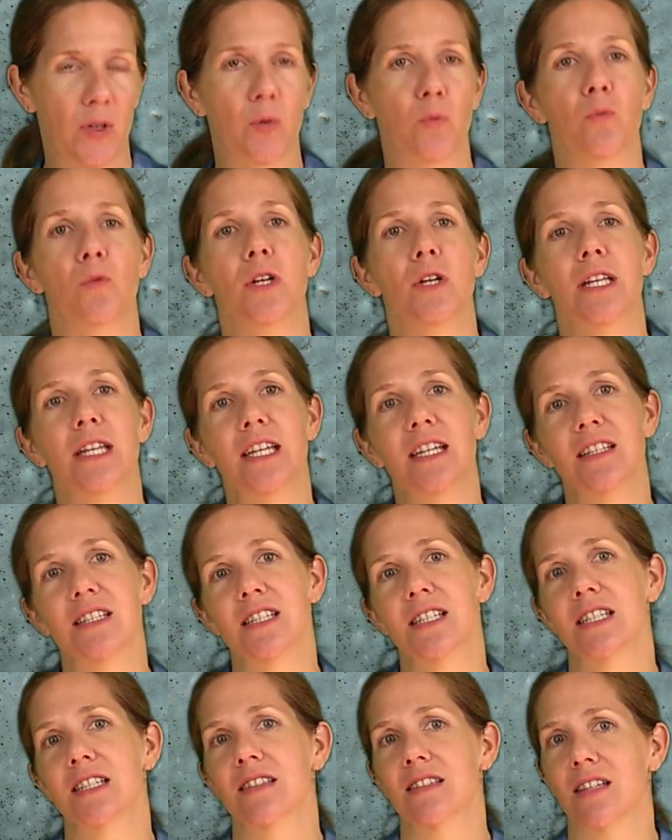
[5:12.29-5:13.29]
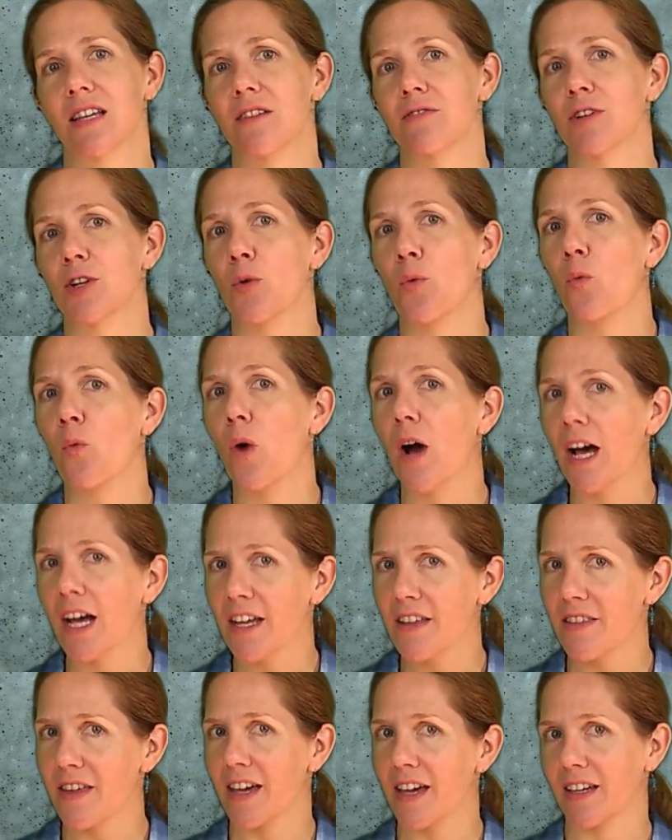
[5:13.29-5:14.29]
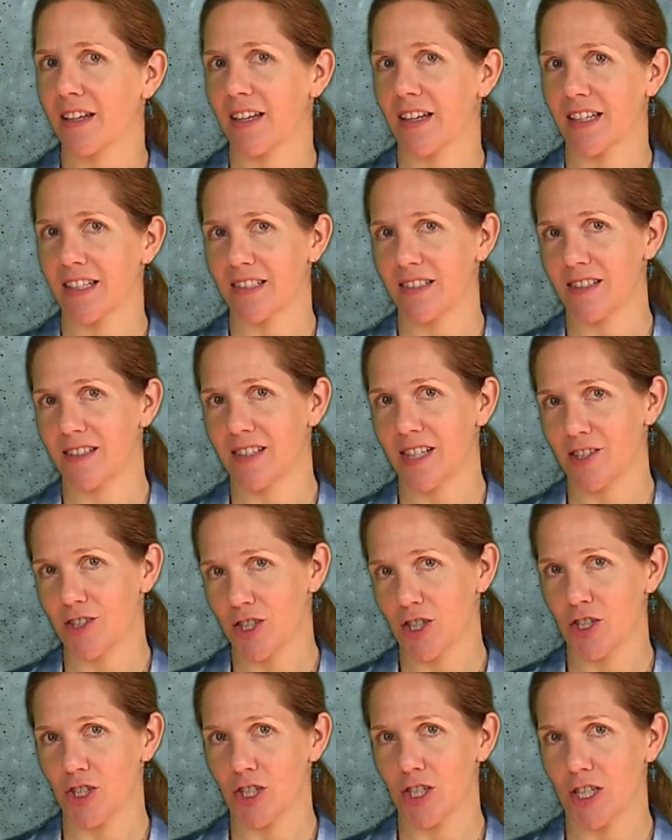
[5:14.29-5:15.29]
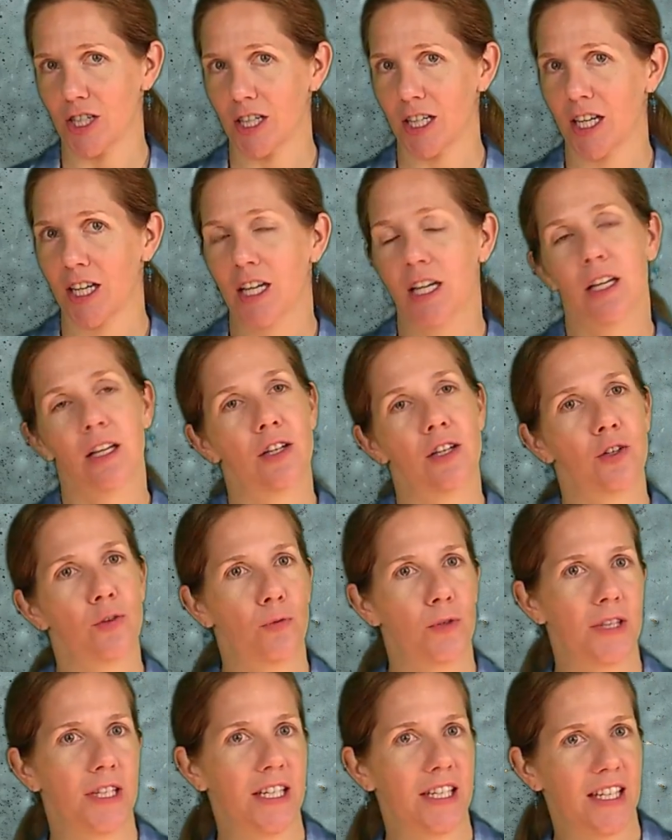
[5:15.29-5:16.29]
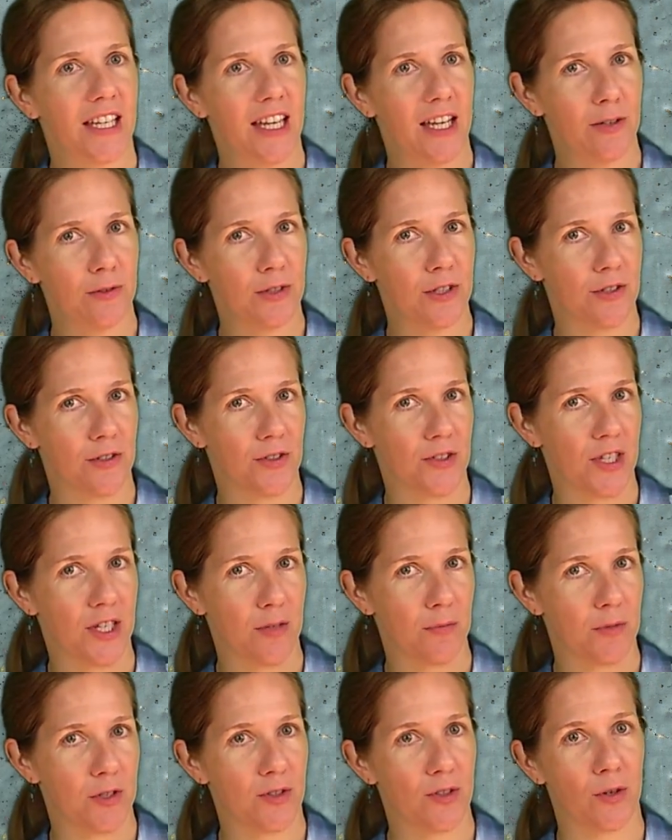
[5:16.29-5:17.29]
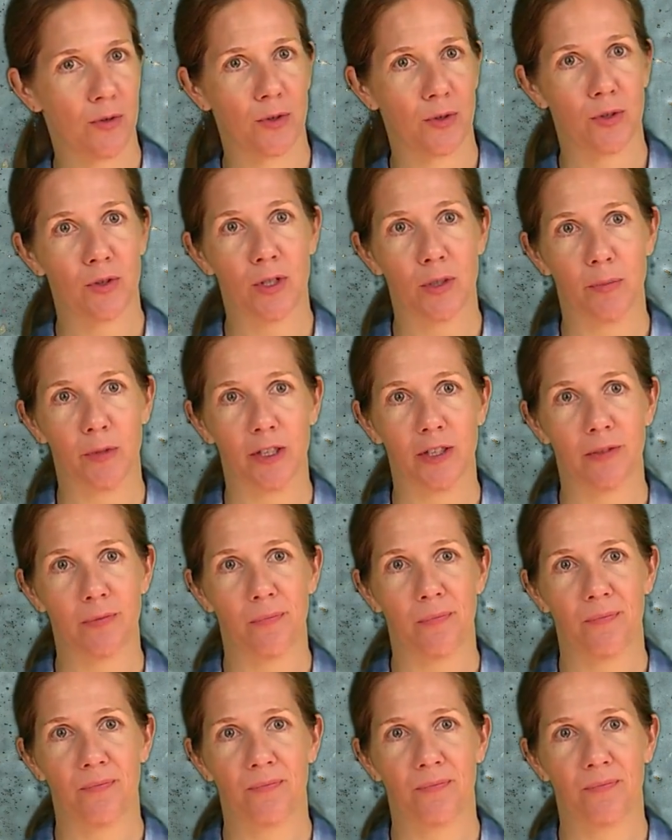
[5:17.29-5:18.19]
We need to discover why that guy is such a jerk when the encounter seemed so normal.